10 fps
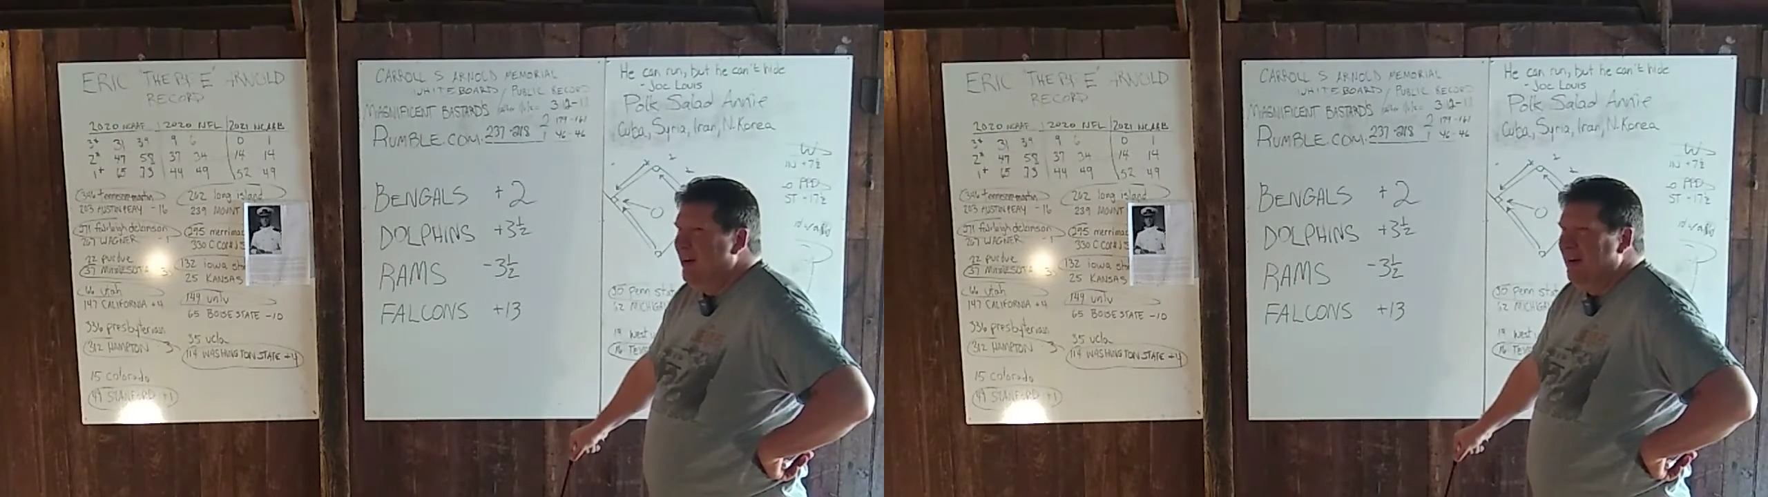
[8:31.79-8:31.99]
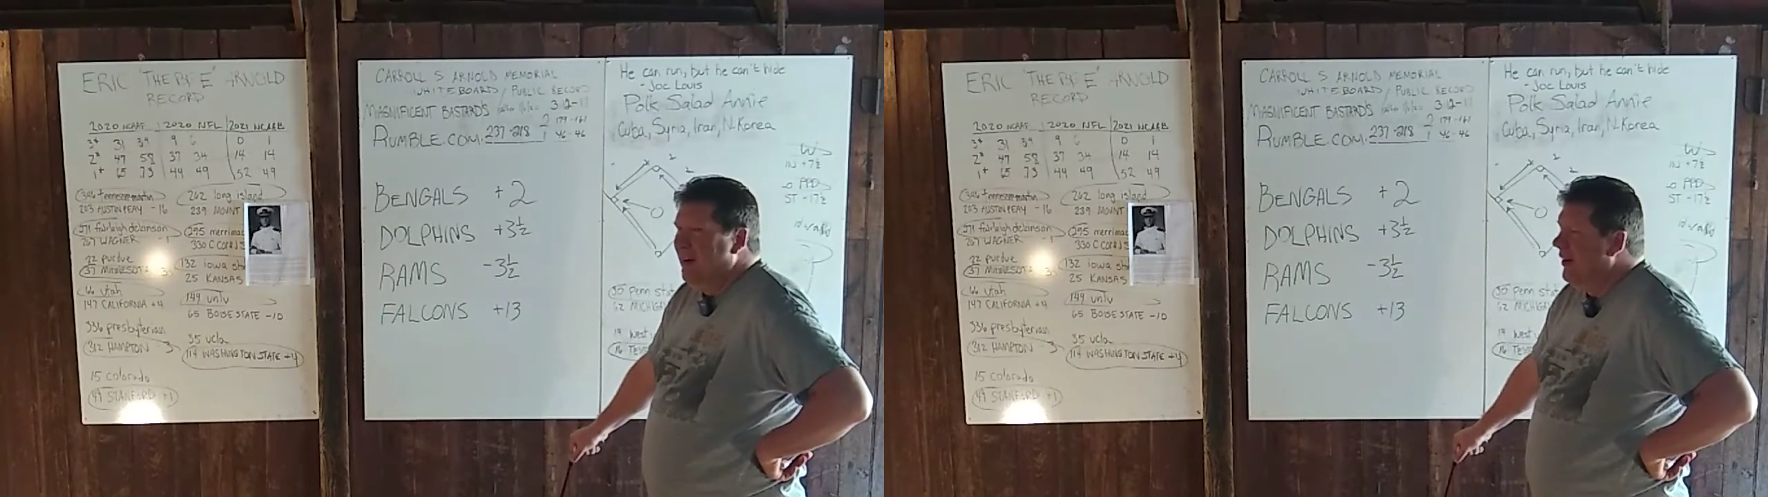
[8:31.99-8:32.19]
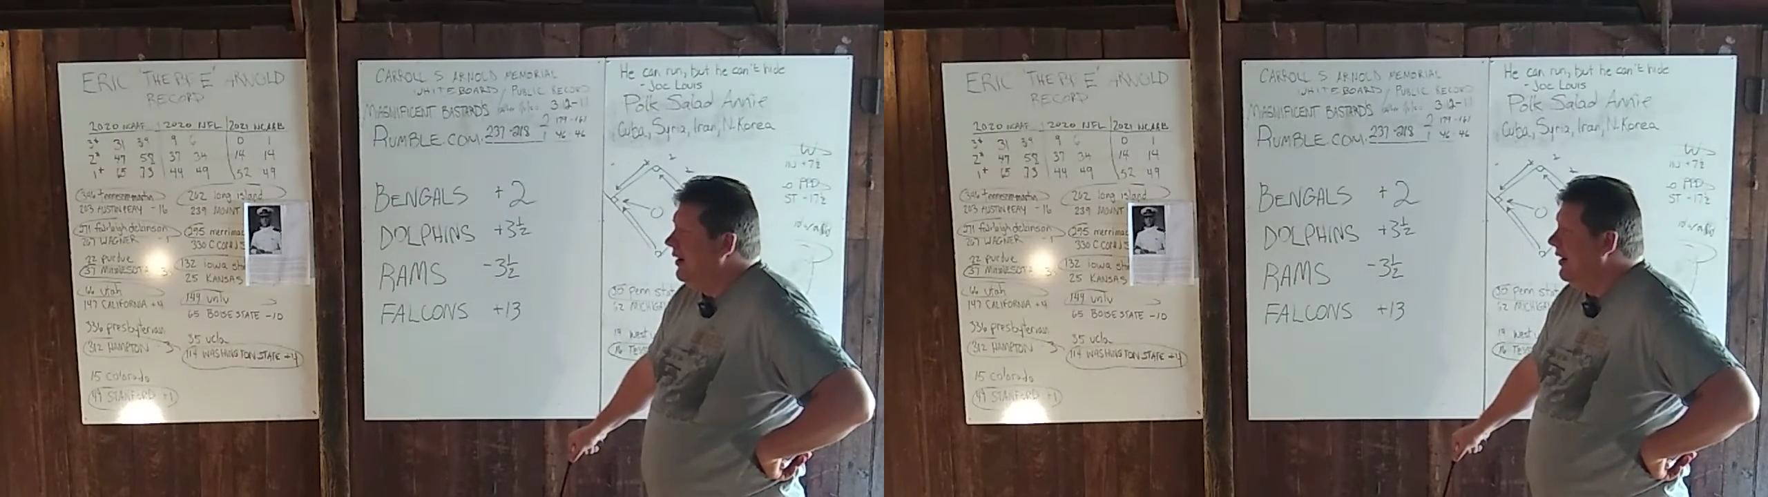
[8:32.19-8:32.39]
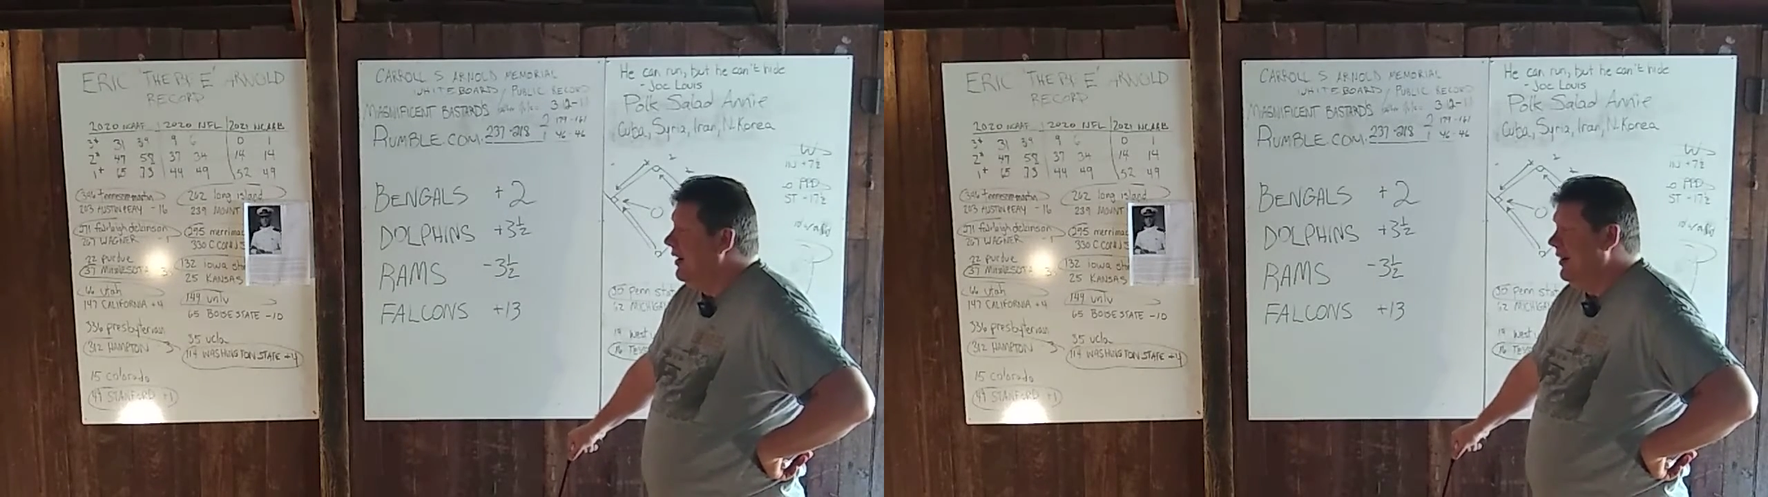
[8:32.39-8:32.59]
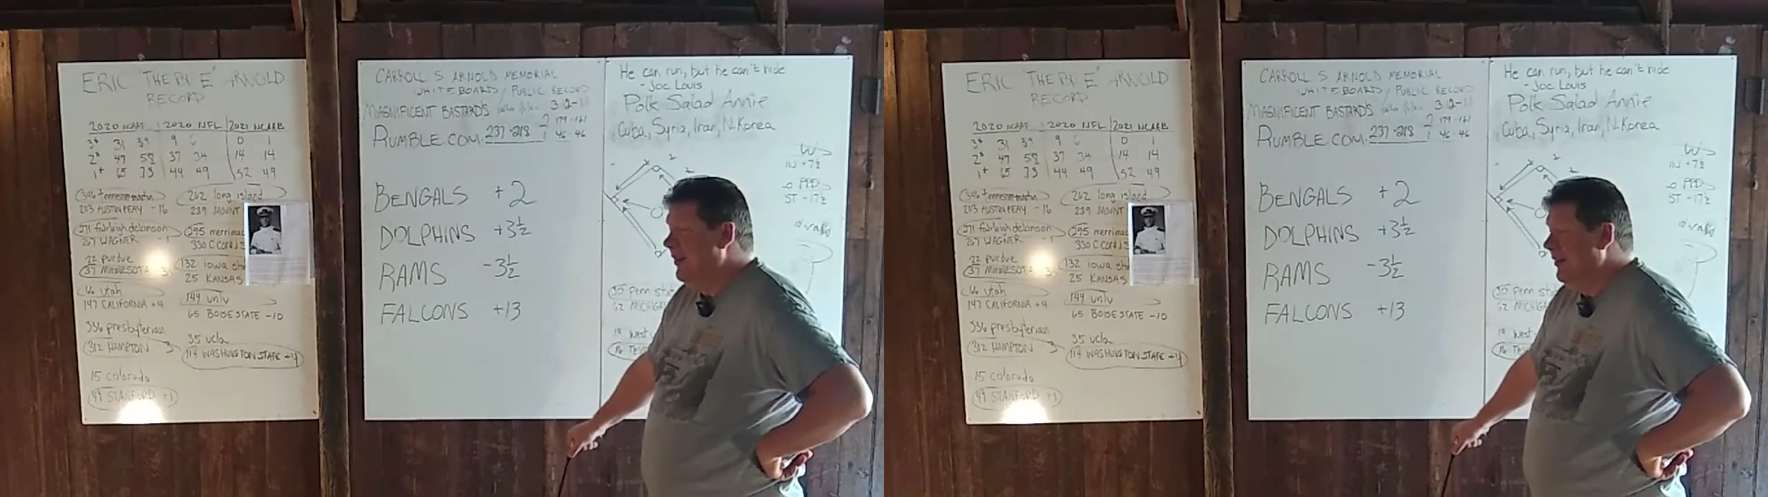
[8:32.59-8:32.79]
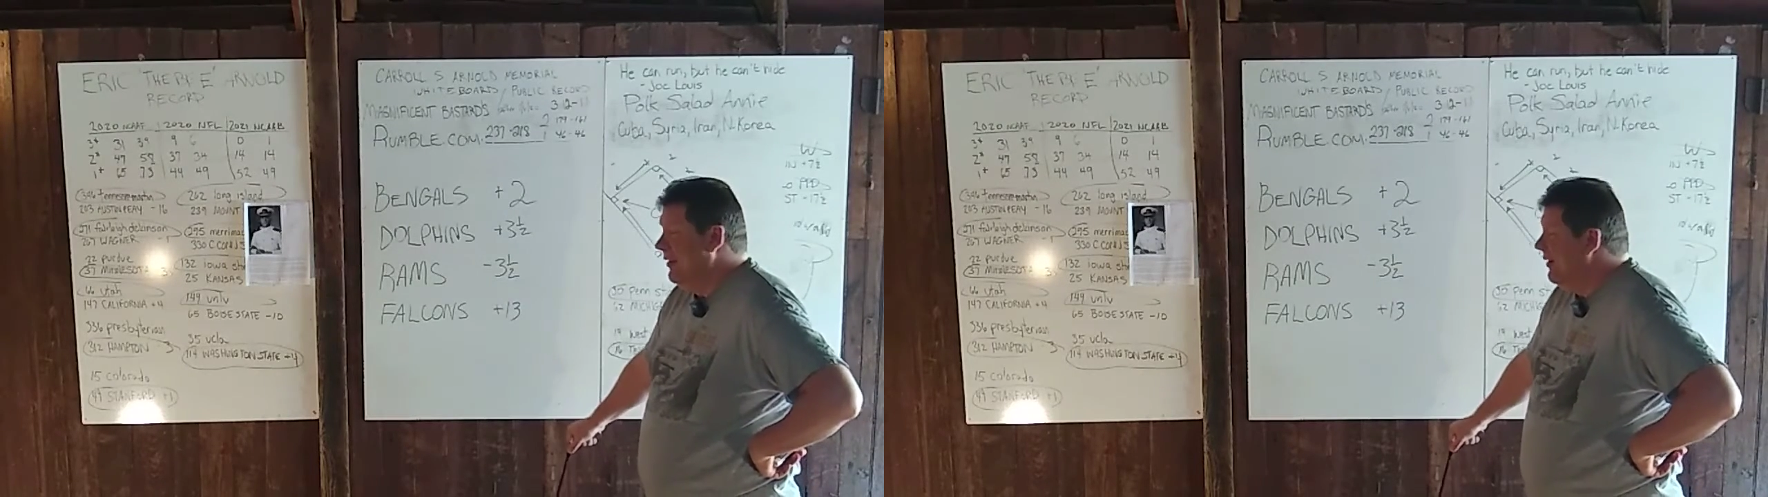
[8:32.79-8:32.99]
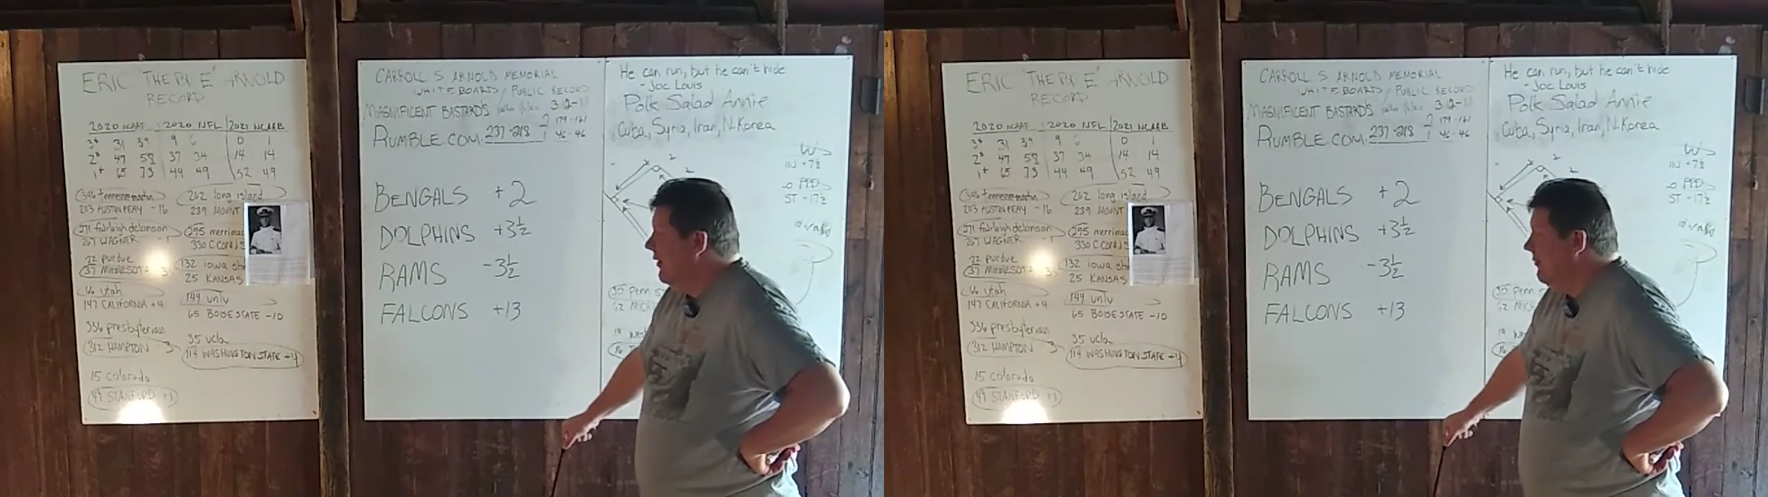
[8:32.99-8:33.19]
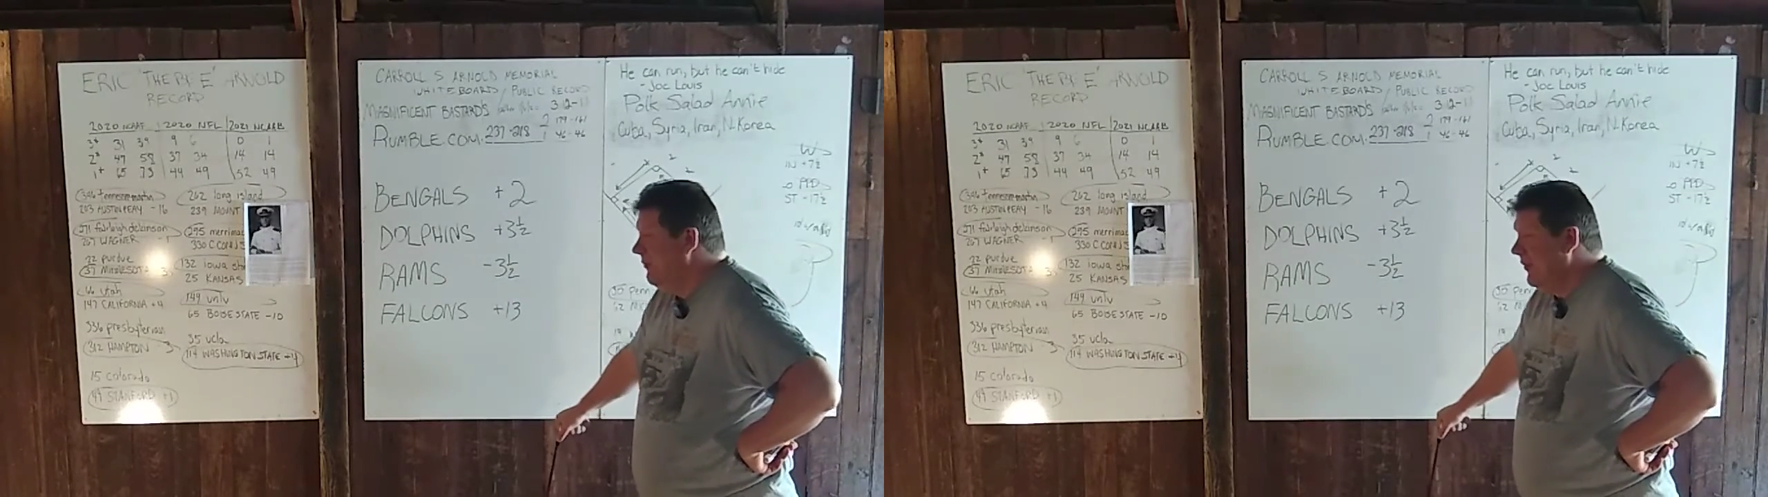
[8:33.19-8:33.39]
I don't
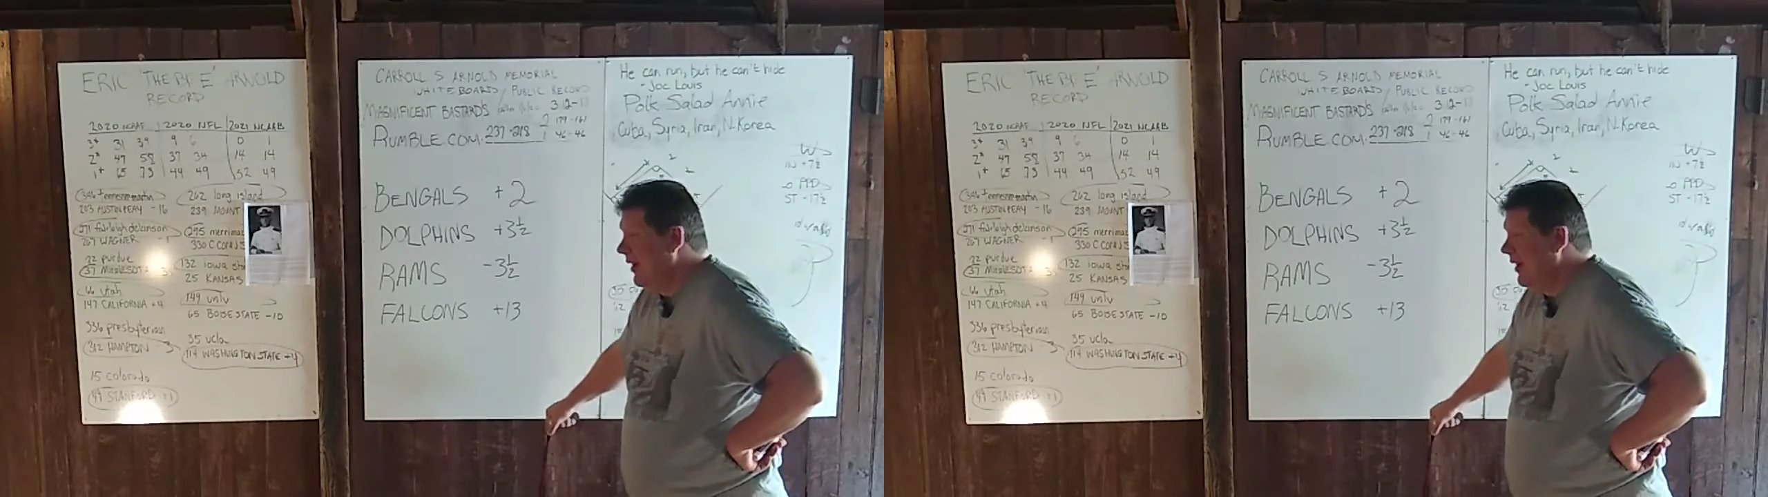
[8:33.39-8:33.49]
know.